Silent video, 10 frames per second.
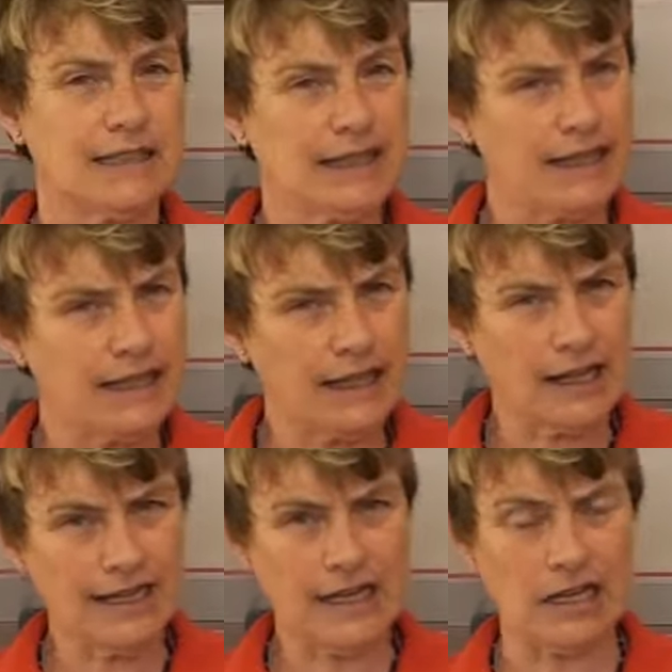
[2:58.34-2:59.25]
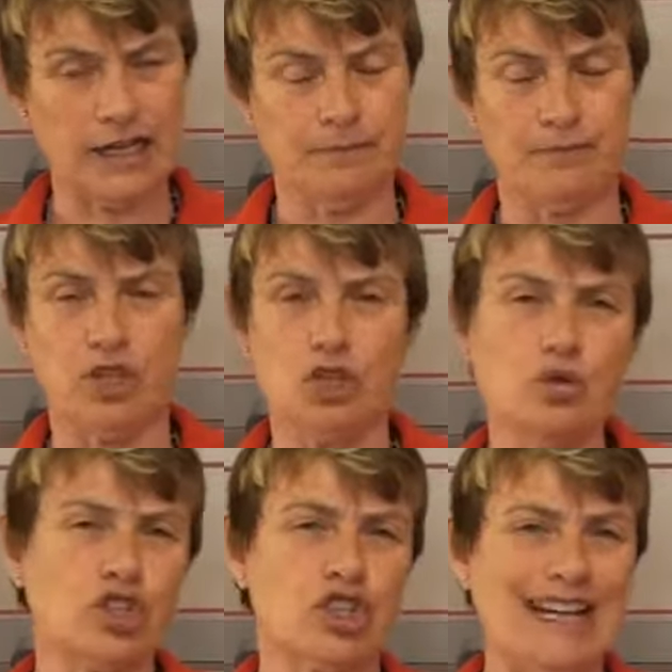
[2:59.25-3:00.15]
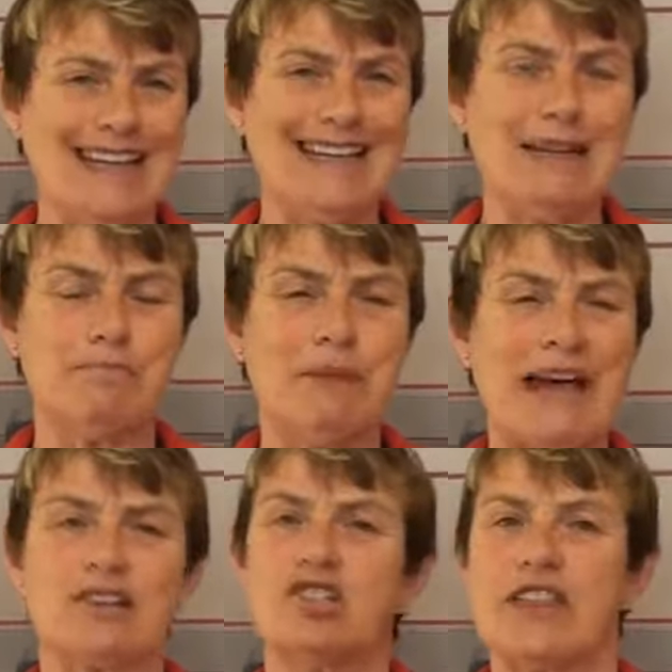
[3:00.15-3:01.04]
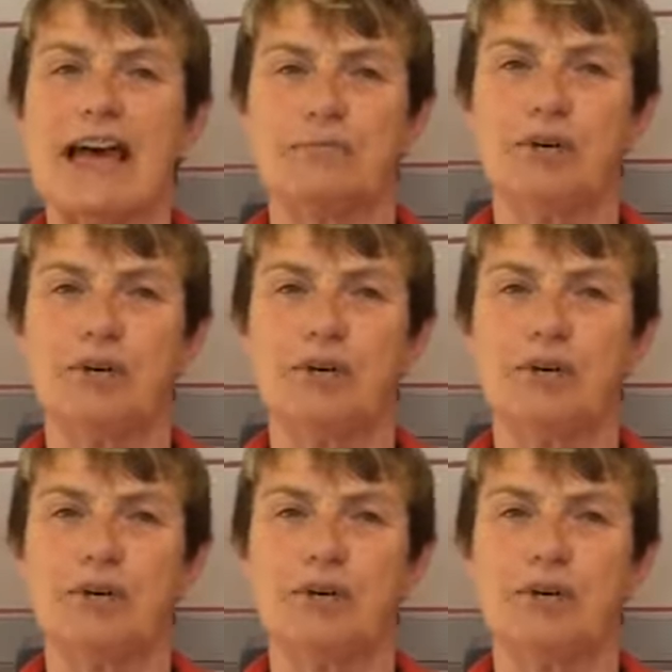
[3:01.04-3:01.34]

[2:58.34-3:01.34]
then likely you should hit it back to that